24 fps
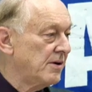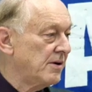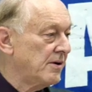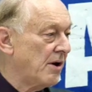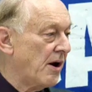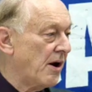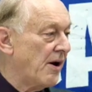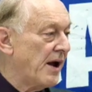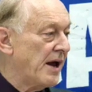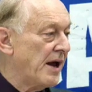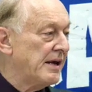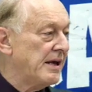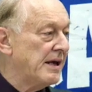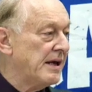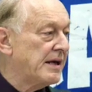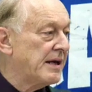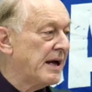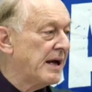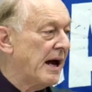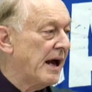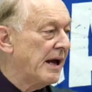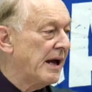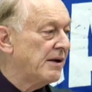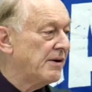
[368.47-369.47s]
Now, any
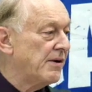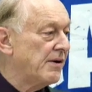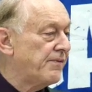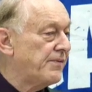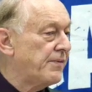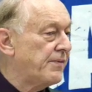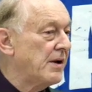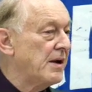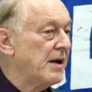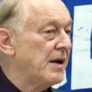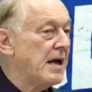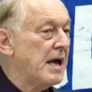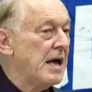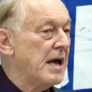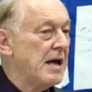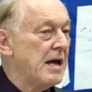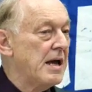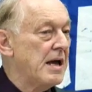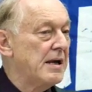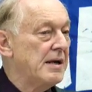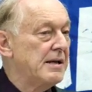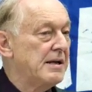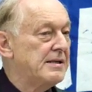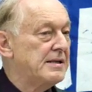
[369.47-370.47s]
kind of
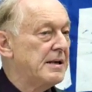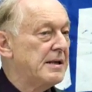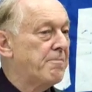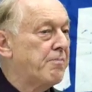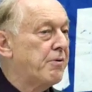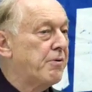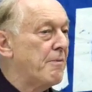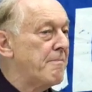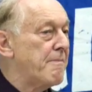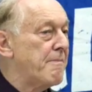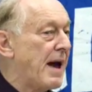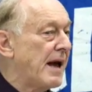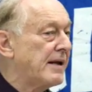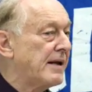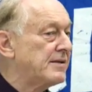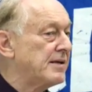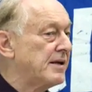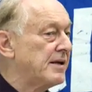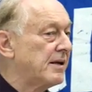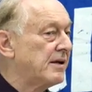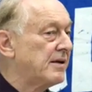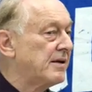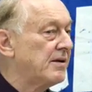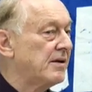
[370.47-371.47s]

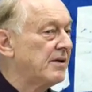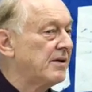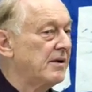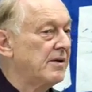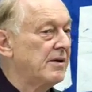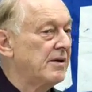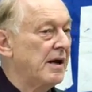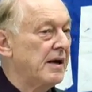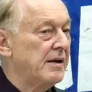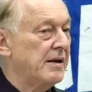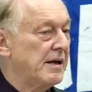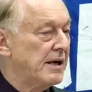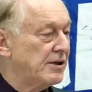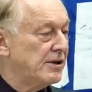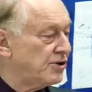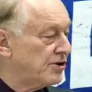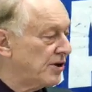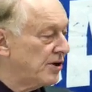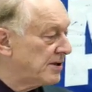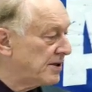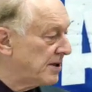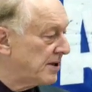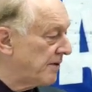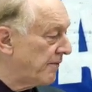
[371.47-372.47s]
diplomatic
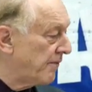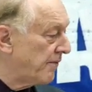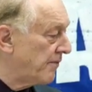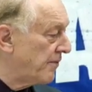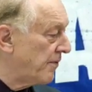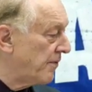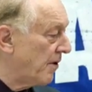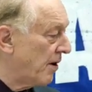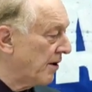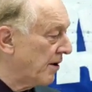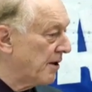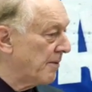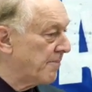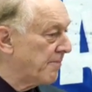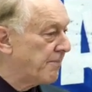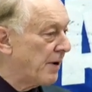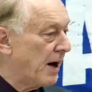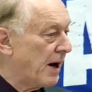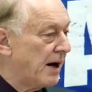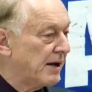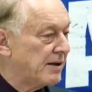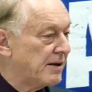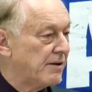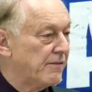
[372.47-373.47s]
initiative on the
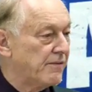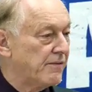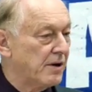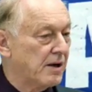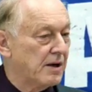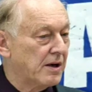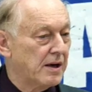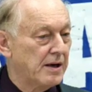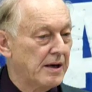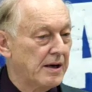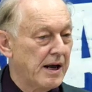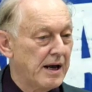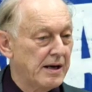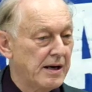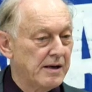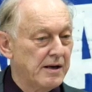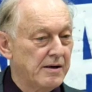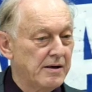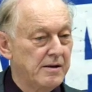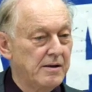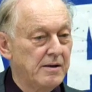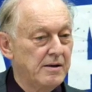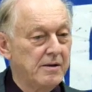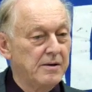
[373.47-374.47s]
part of the
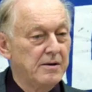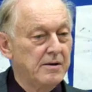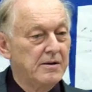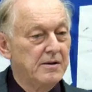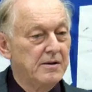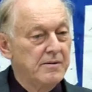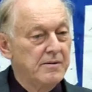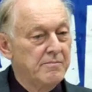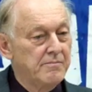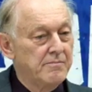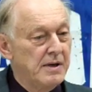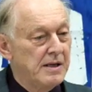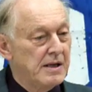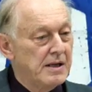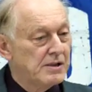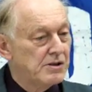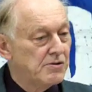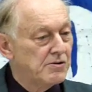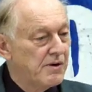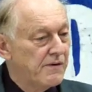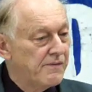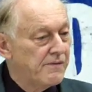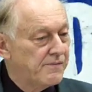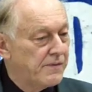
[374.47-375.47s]
Canadian
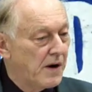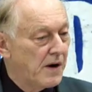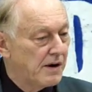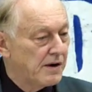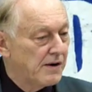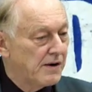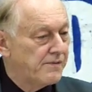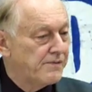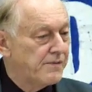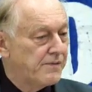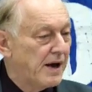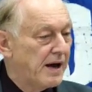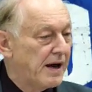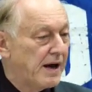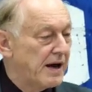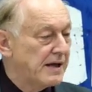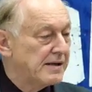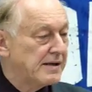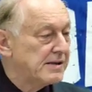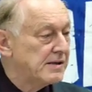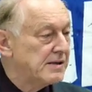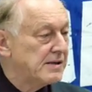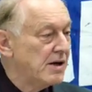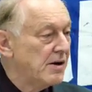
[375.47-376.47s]
Ministry of Foreign
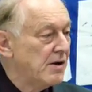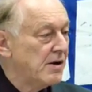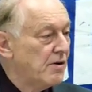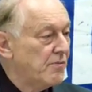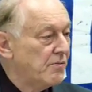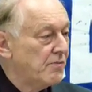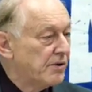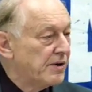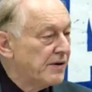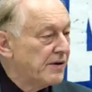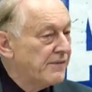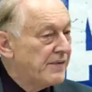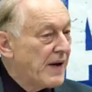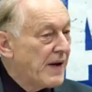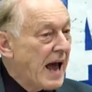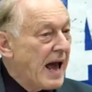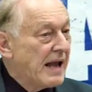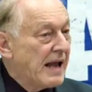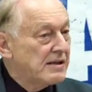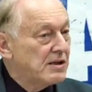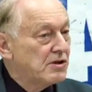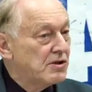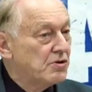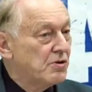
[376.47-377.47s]
Affairs would have
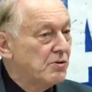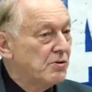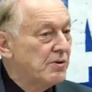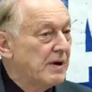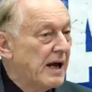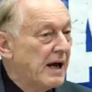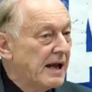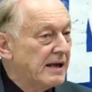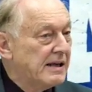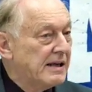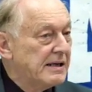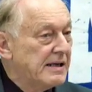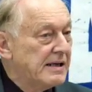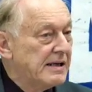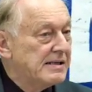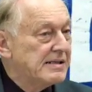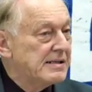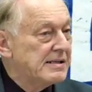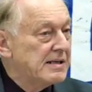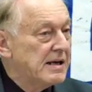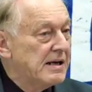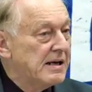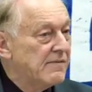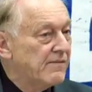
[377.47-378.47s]
had to at
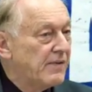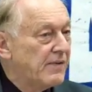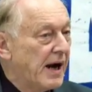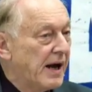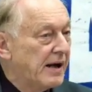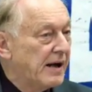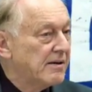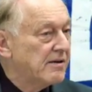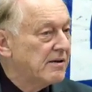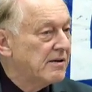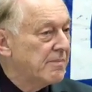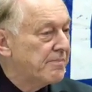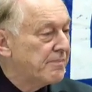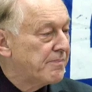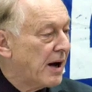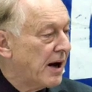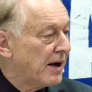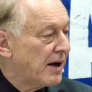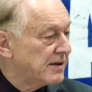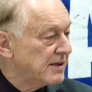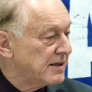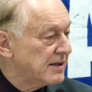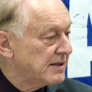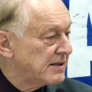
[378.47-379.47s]
least invite the
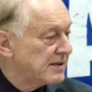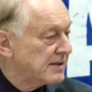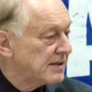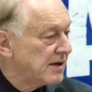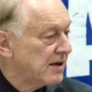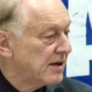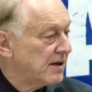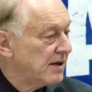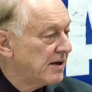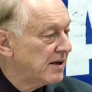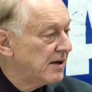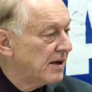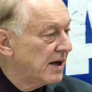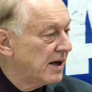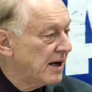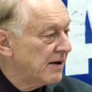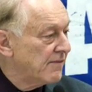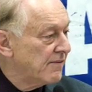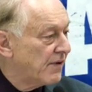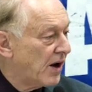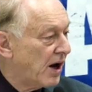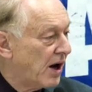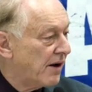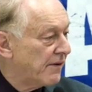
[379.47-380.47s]
parties
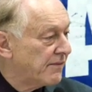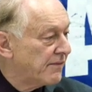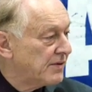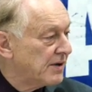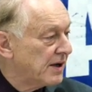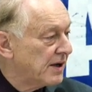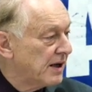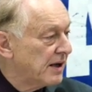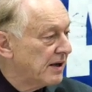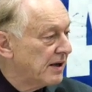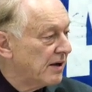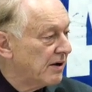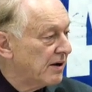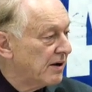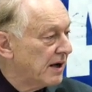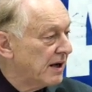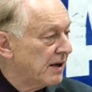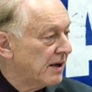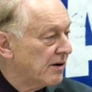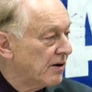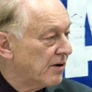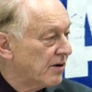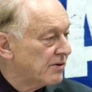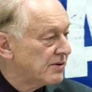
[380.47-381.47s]
involved
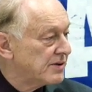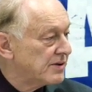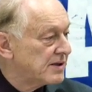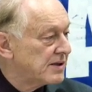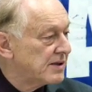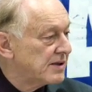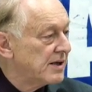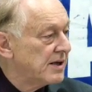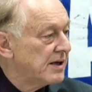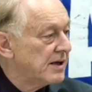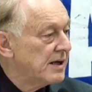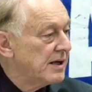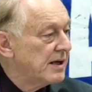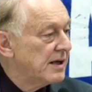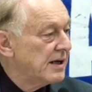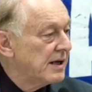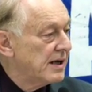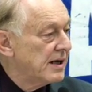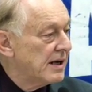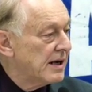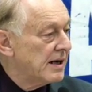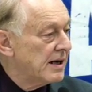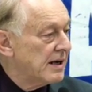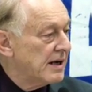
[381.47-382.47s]
in
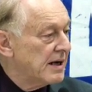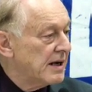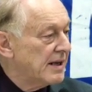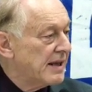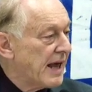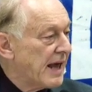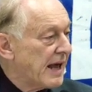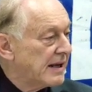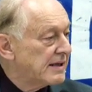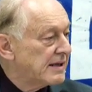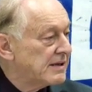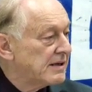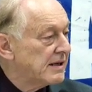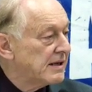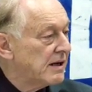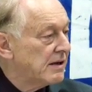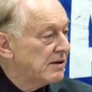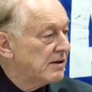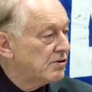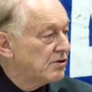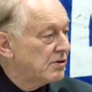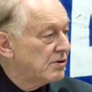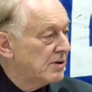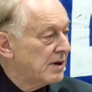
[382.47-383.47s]
that
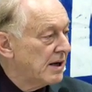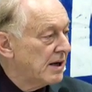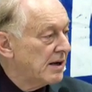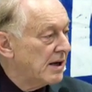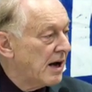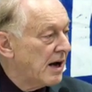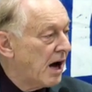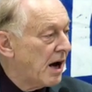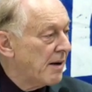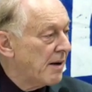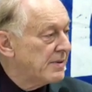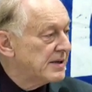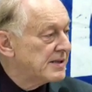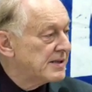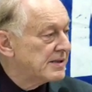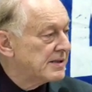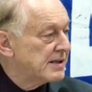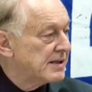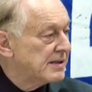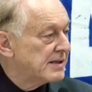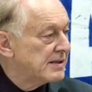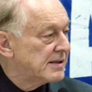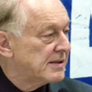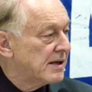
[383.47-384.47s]

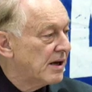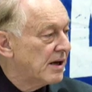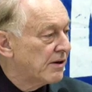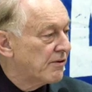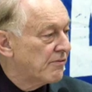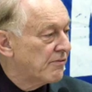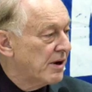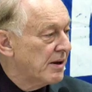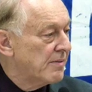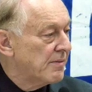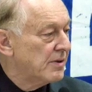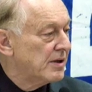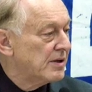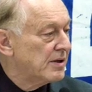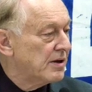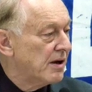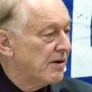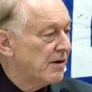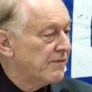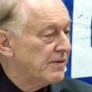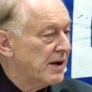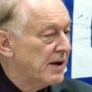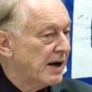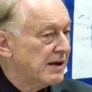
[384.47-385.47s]
armistice agreement
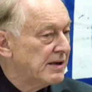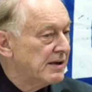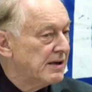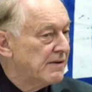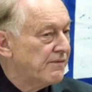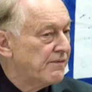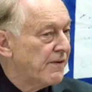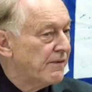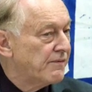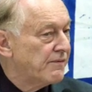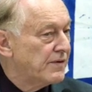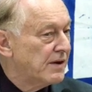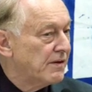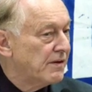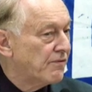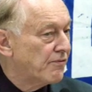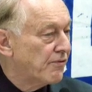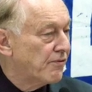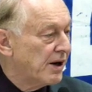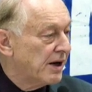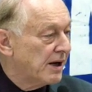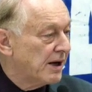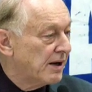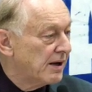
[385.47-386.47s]
of
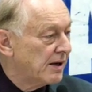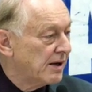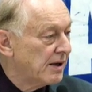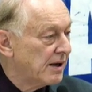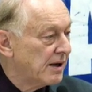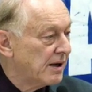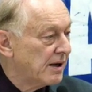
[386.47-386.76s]
1953.